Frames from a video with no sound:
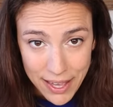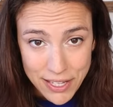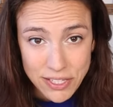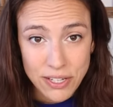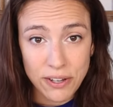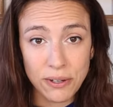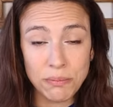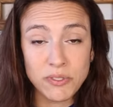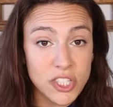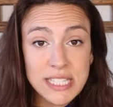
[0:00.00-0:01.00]

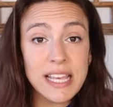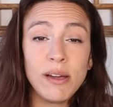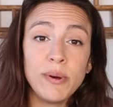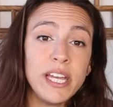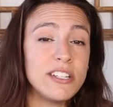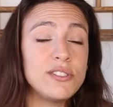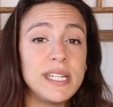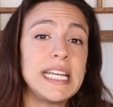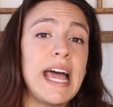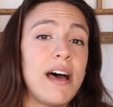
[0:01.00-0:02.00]
So just like what you're
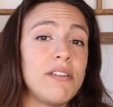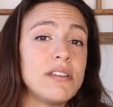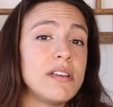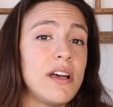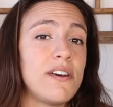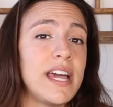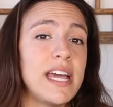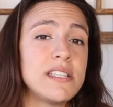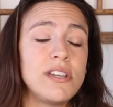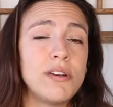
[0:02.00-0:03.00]
doing now,
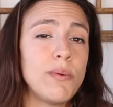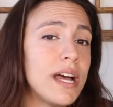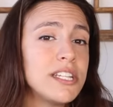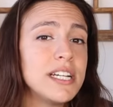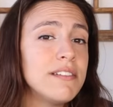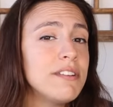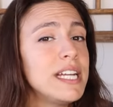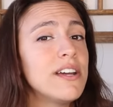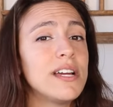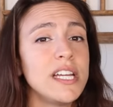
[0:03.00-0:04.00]
Okay, so you're watching a
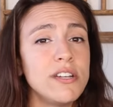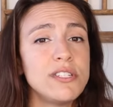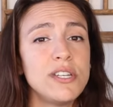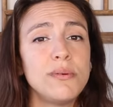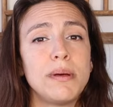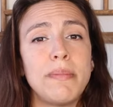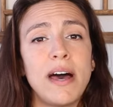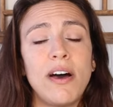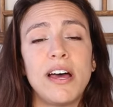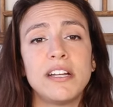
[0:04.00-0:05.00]
video on YouTube
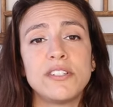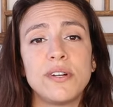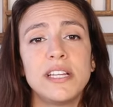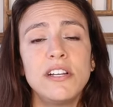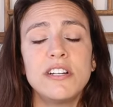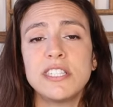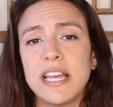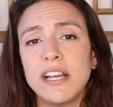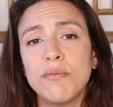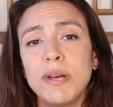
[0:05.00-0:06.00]
about auditory learners,
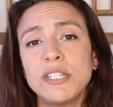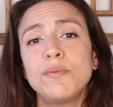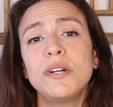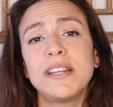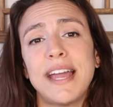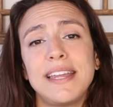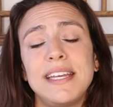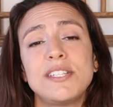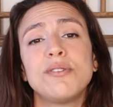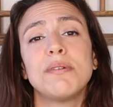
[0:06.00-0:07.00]
and you're much more
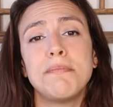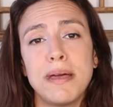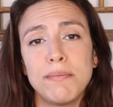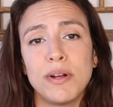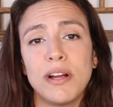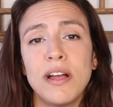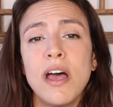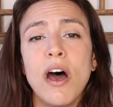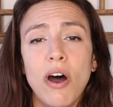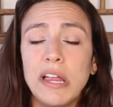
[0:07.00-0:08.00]
likely to remember
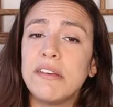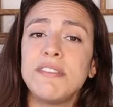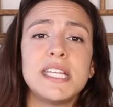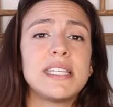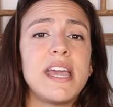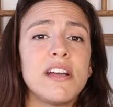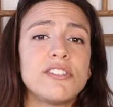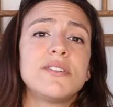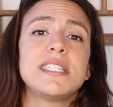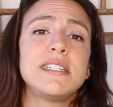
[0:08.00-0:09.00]
all of these
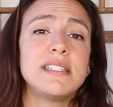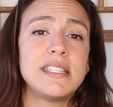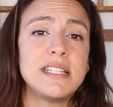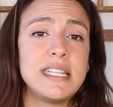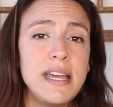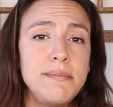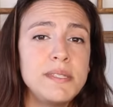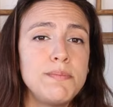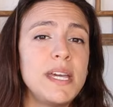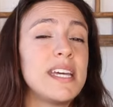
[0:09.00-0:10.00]
characteristics and
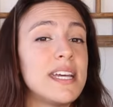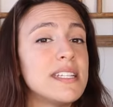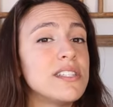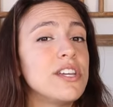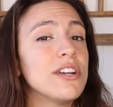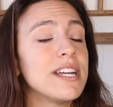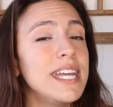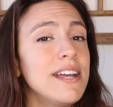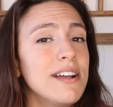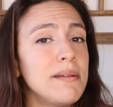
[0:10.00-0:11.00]
tips because you're
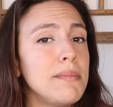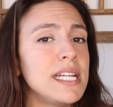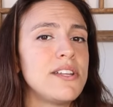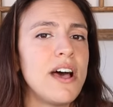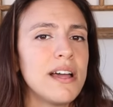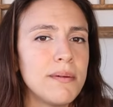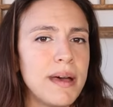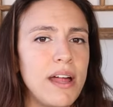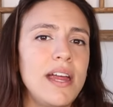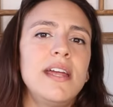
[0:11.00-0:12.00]
hearing me talk
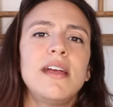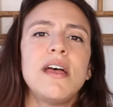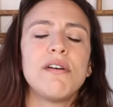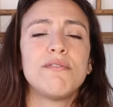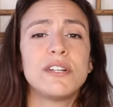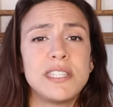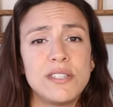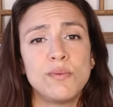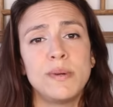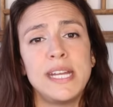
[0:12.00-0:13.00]
about it
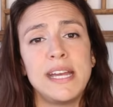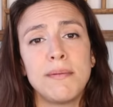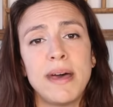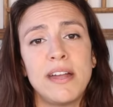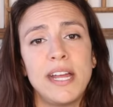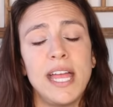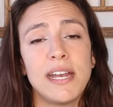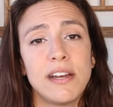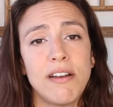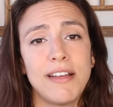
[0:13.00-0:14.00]
versus reading about it
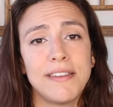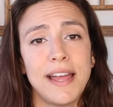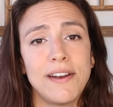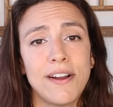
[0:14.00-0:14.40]
in an online